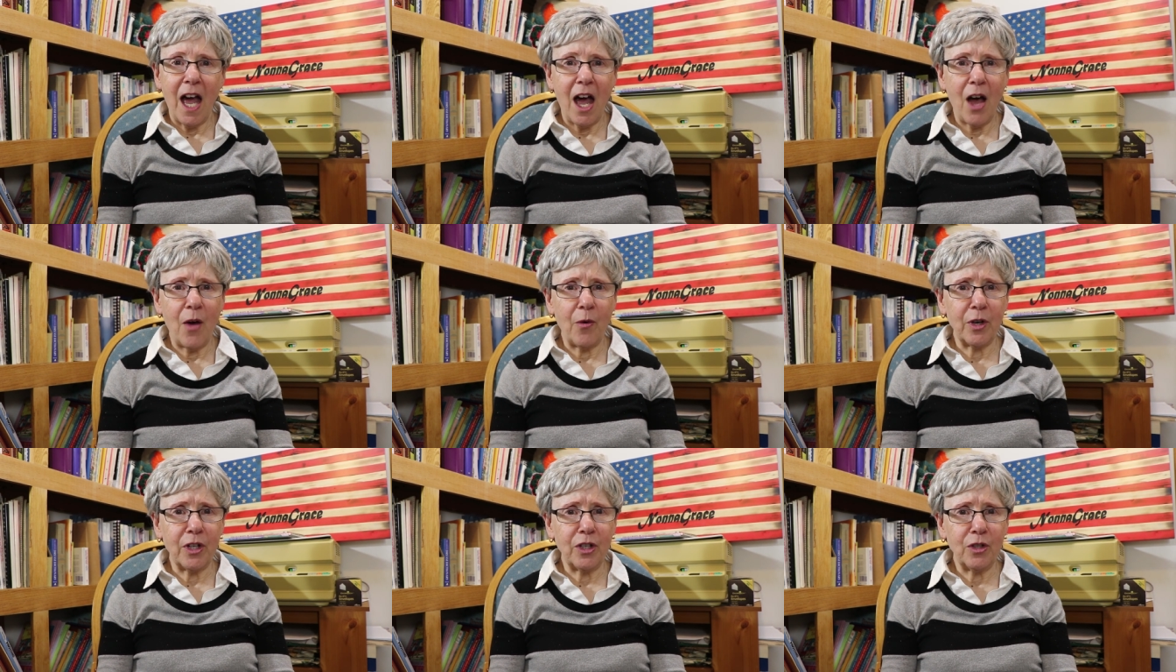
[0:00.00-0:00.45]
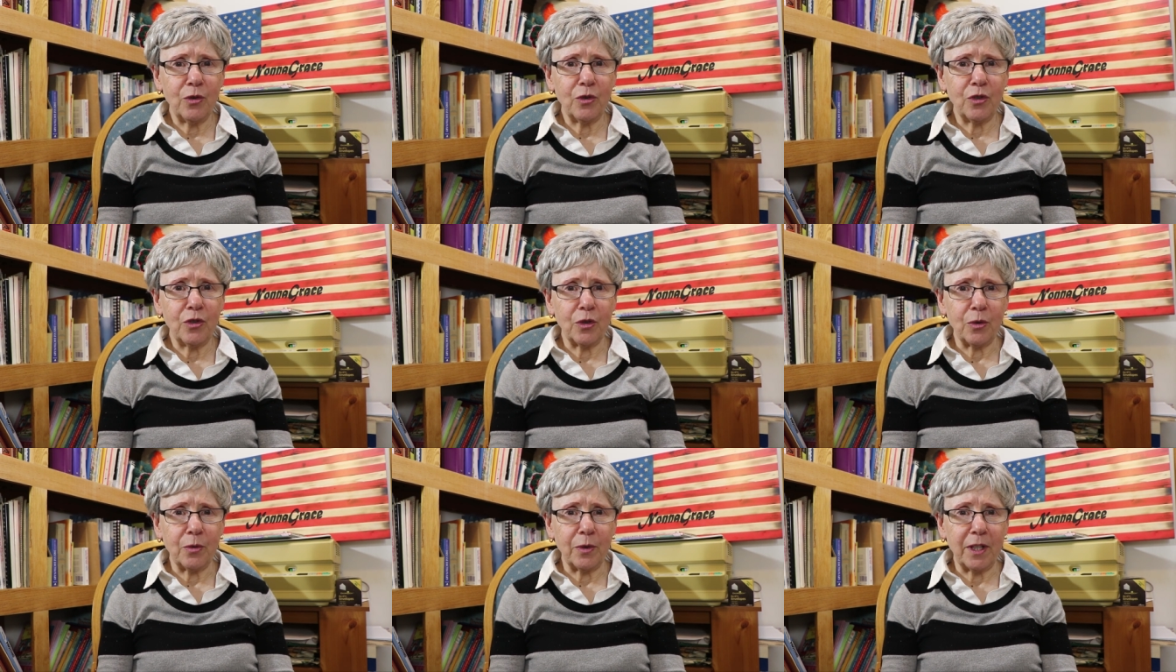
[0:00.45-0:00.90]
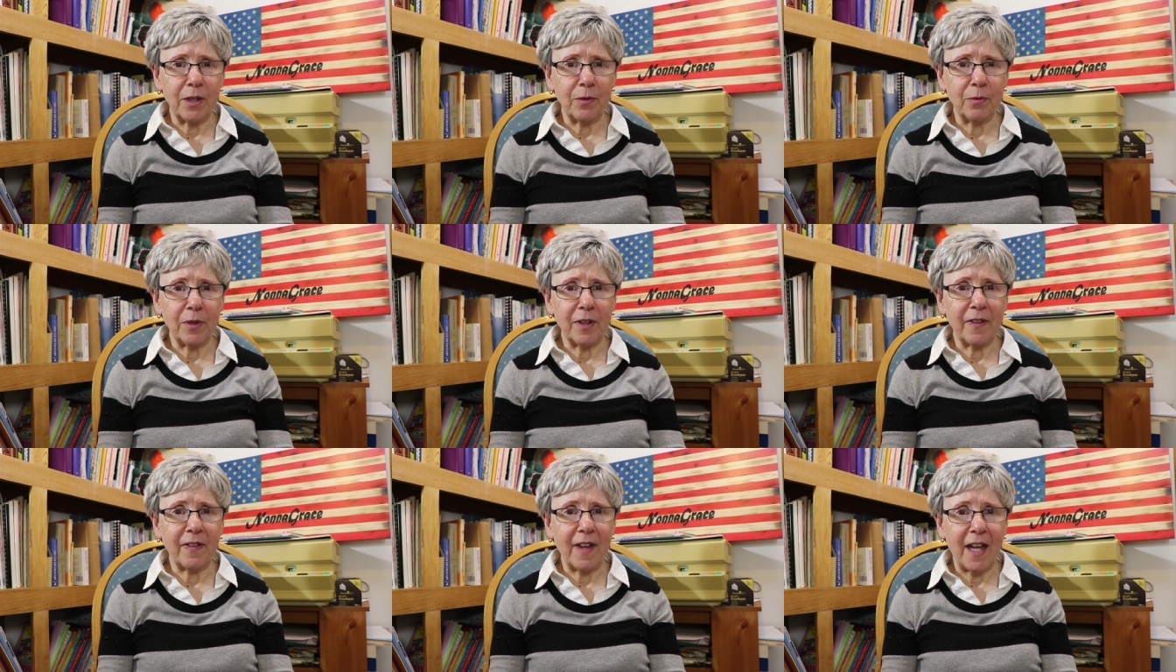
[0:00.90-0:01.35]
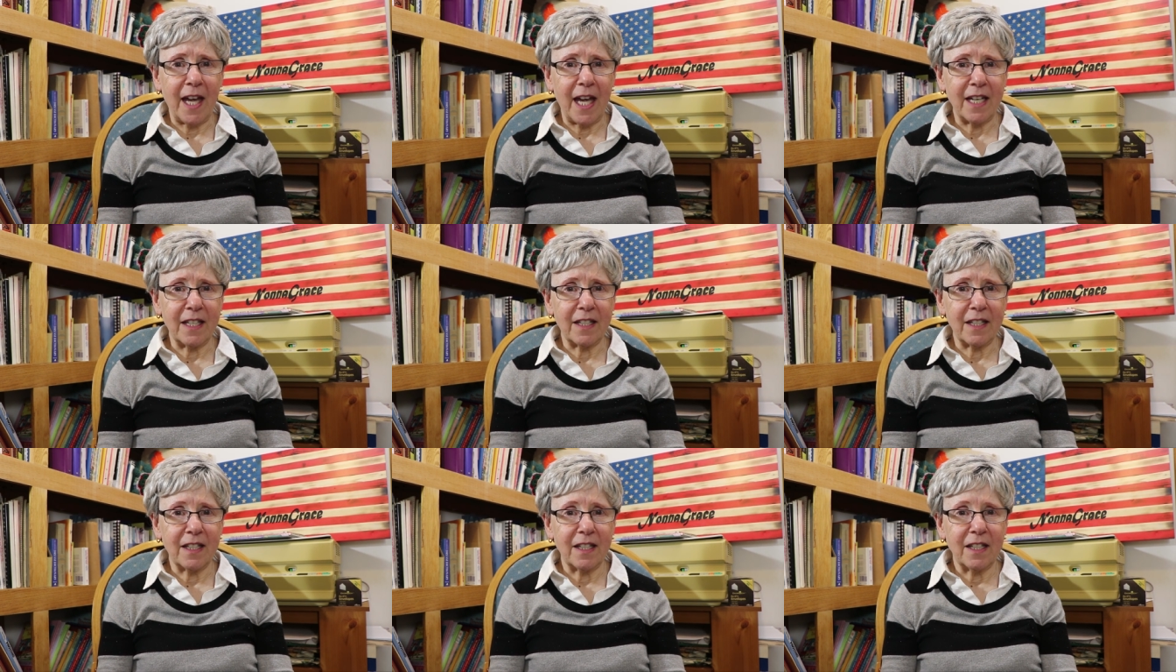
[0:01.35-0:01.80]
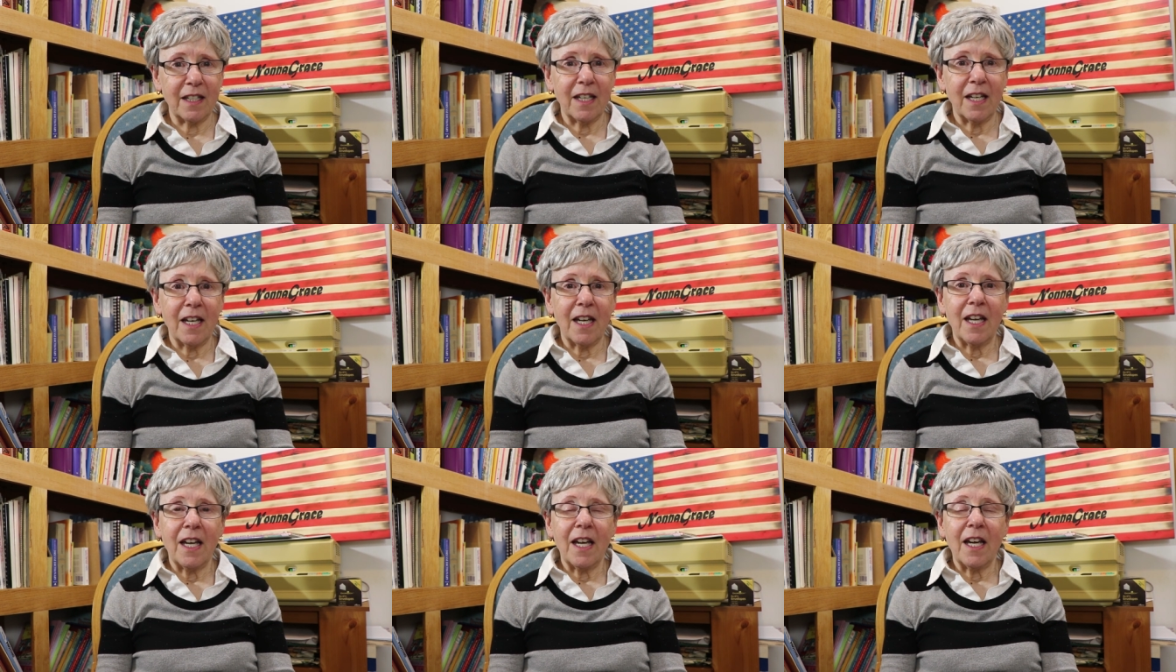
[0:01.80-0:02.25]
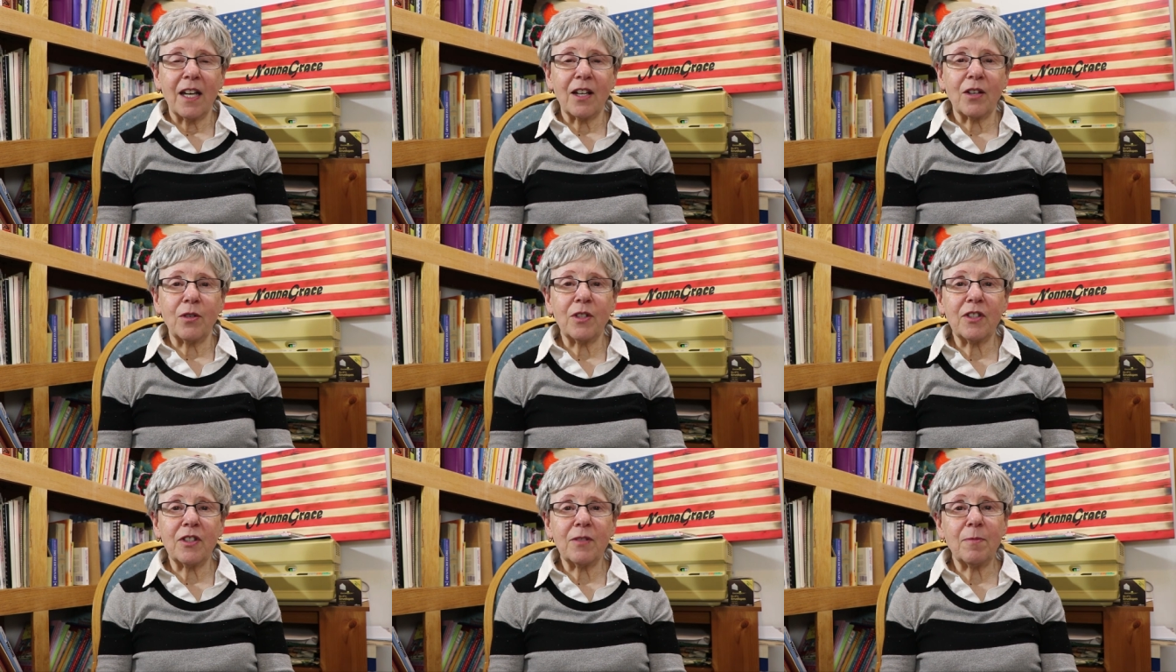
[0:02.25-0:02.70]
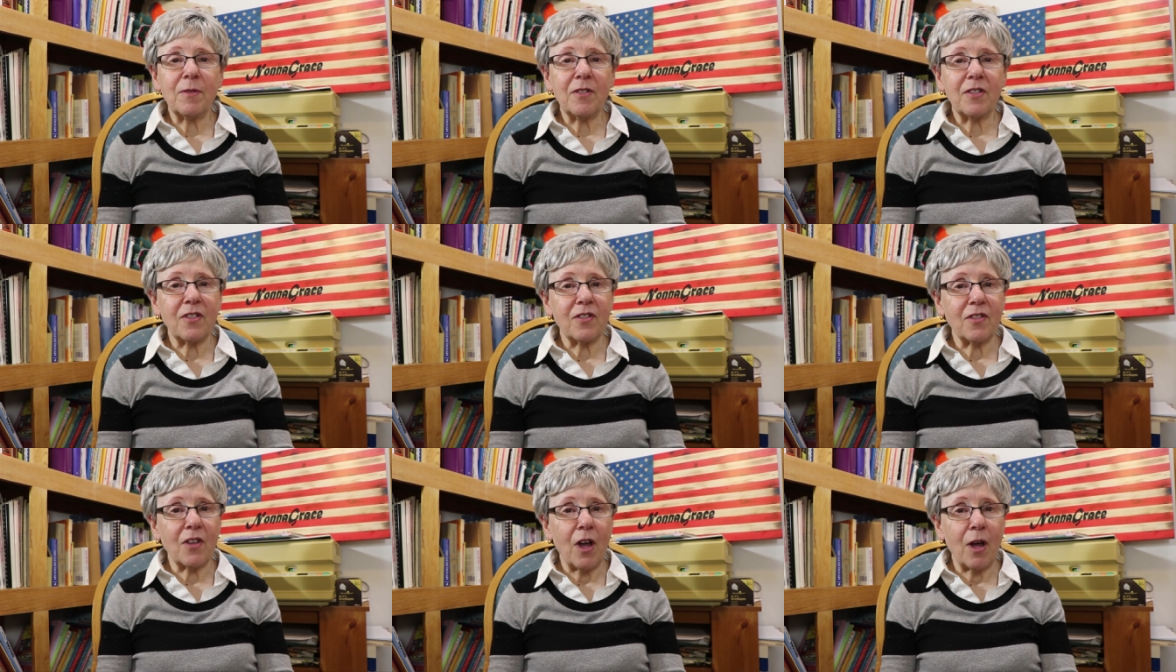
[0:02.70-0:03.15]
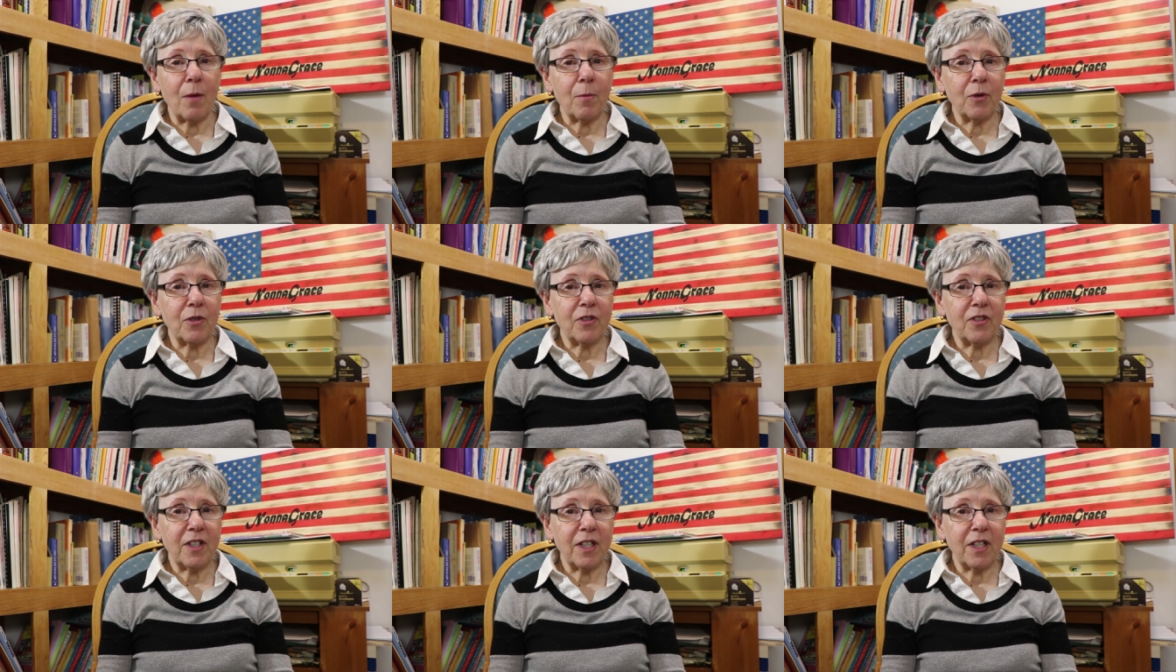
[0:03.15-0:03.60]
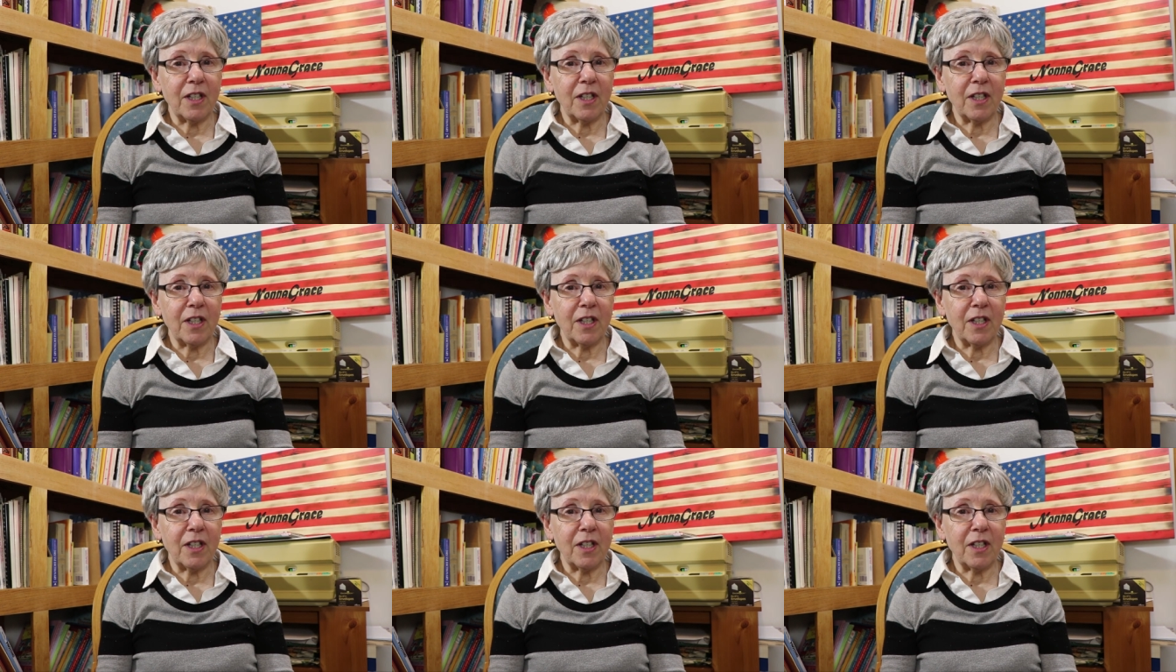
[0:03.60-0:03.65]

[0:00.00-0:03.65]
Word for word: How are you doing with that? Christmas is almost